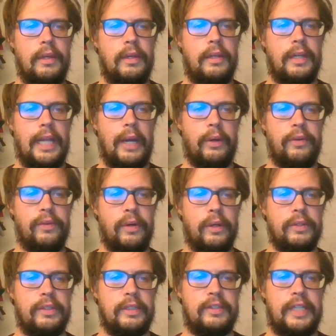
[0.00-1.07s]
Now we've
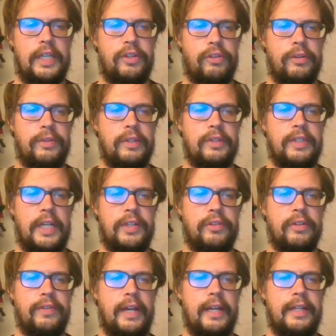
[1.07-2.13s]
got a successor
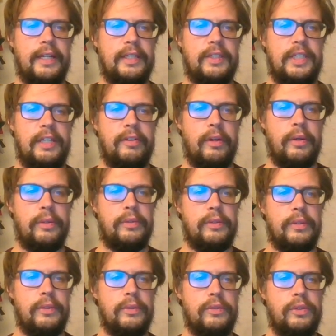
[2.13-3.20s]
of adding 0
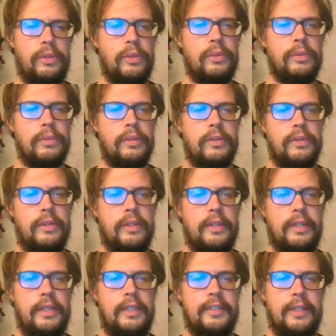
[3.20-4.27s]
to 2
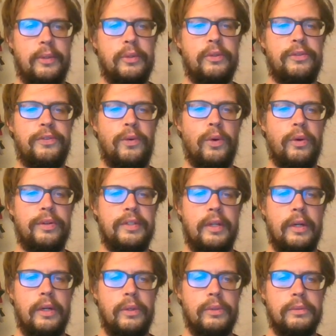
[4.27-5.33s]
is equal to 4 is
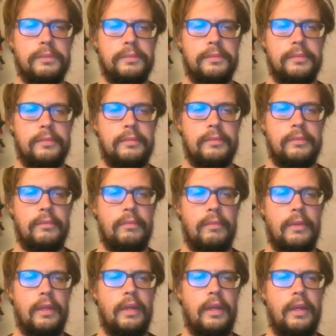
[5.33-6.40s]
our goal.
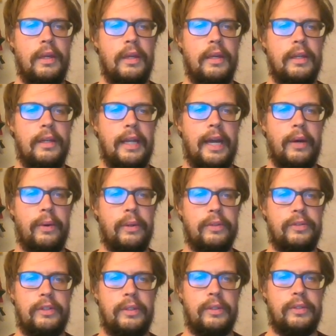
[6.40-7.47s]
Now we
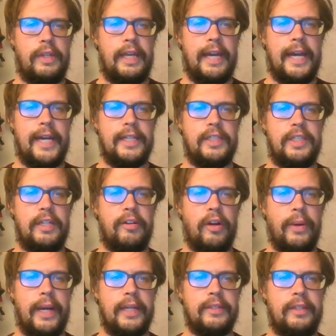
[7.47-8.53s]
want to use the add
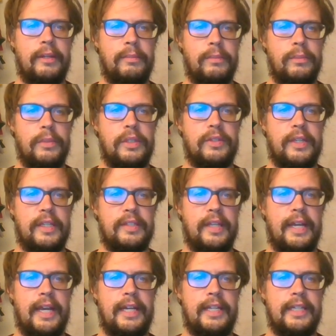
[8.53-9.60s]
0 axiom, which says
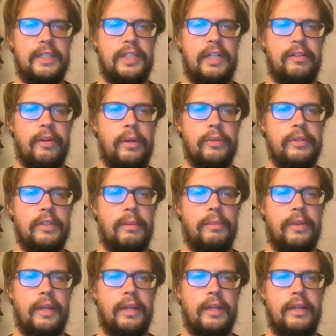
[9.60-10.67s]
that adding 0 to
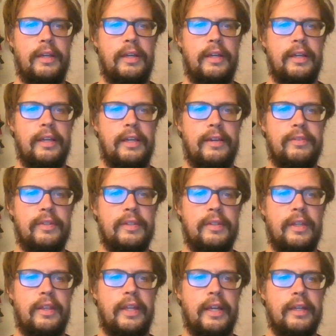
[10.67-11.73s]
something gives us
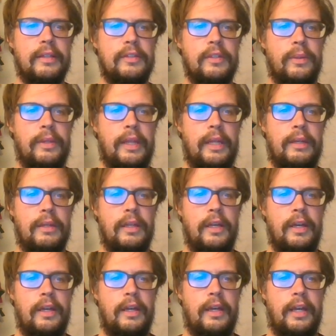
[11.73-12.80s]
the thing. So then
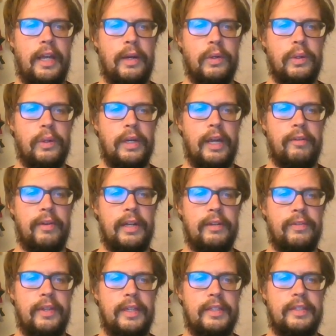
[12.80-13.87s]
it will get rid
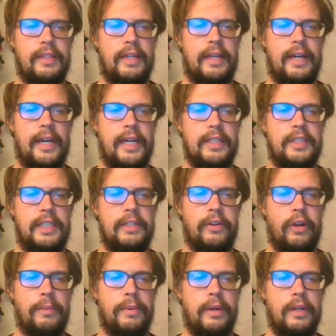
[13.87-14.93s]
of this add
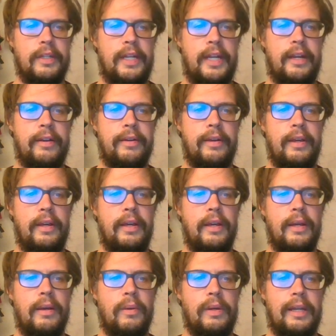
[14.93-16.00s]
0 part here,
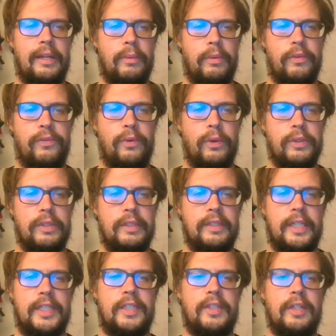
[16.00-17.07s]
and we'll end up with 4
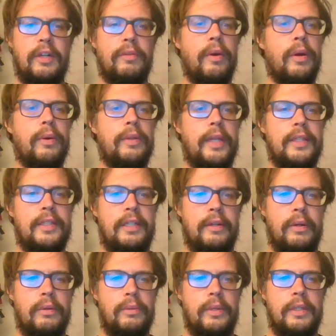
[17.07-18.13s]
successors in a row, then
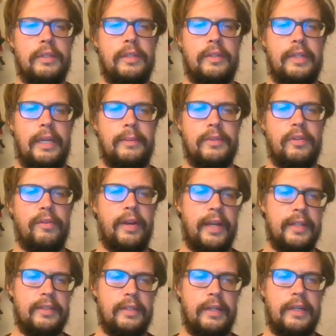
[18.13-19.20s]
0, which is the same as the
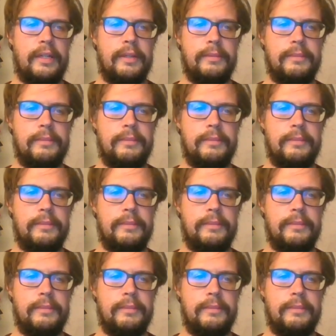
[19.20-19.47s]
right-hand side.